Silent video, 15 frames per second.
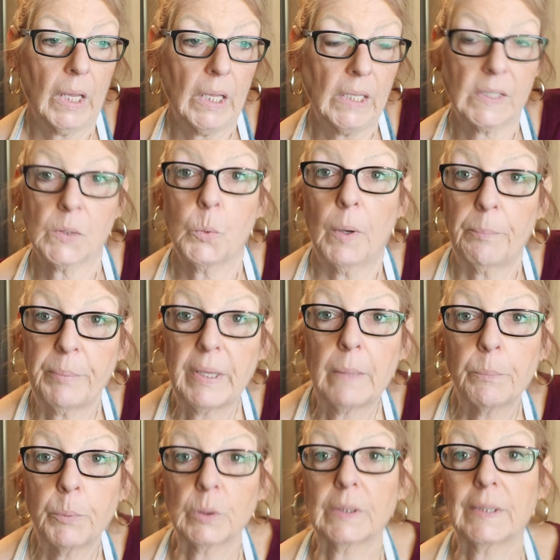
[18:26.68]
It's what
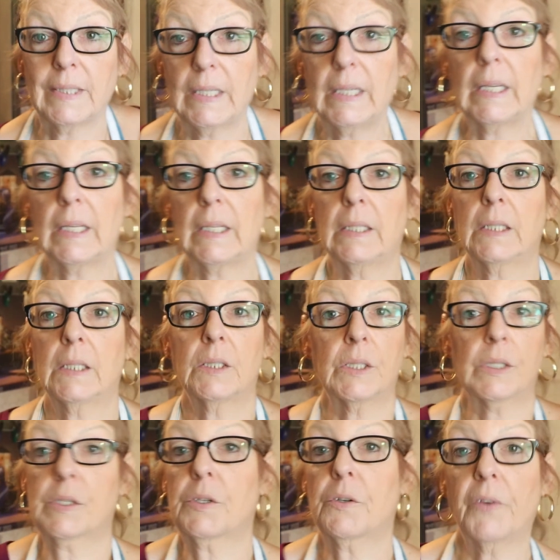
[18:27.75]
people did
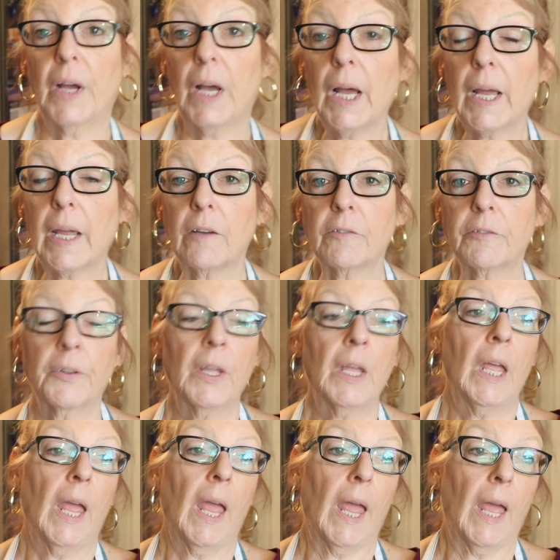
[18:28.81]
to survive.
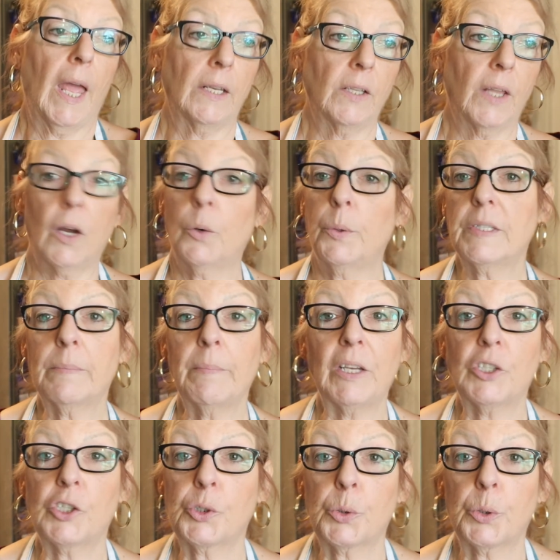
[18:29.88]
And they always
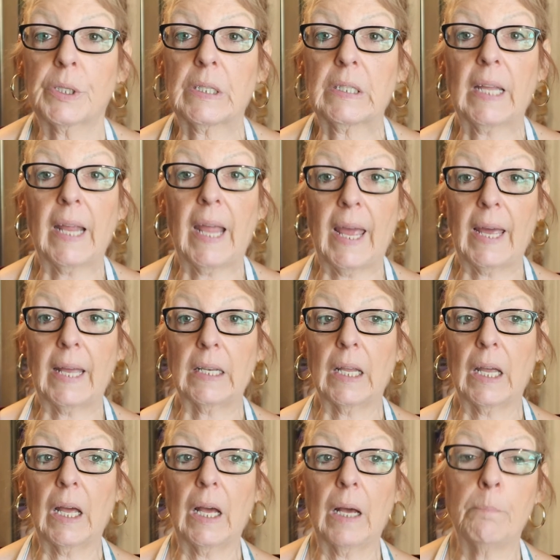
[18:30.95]
made sure that they had
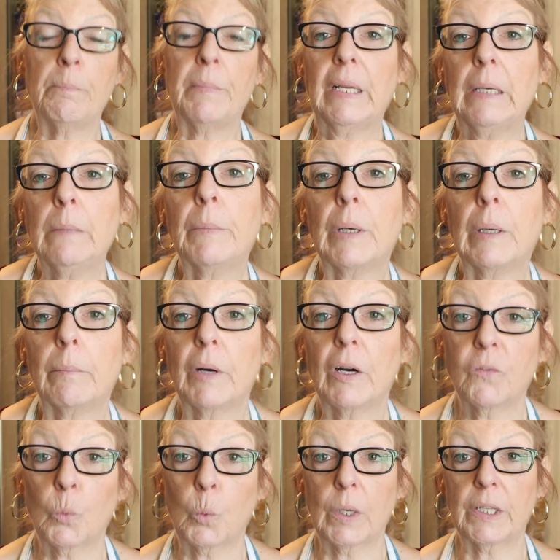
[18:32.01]
a minimum
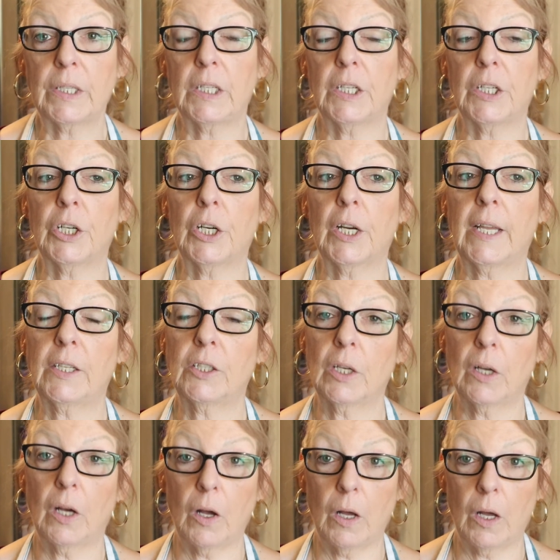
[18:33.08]
of 1 year, and
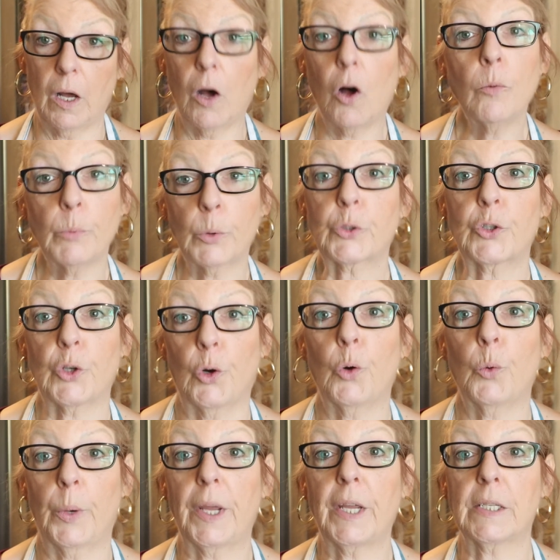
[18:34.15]
almost
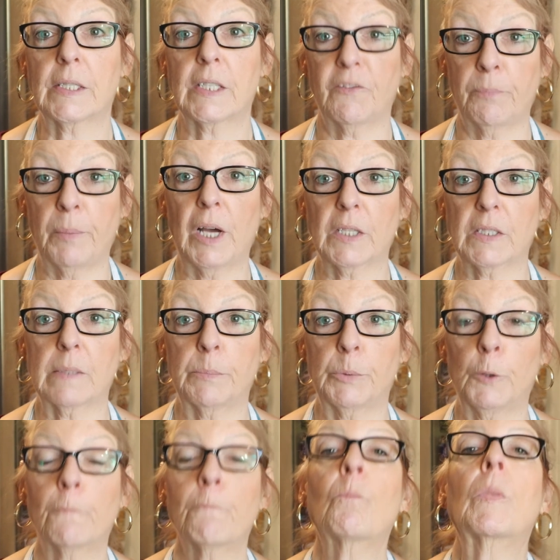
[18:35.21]
always, if
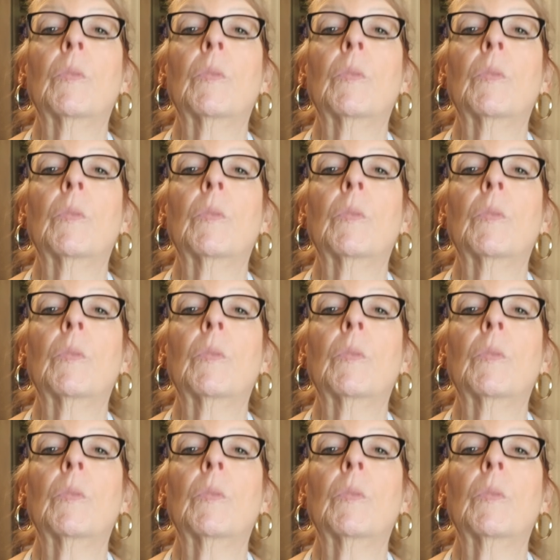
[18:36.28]
possible,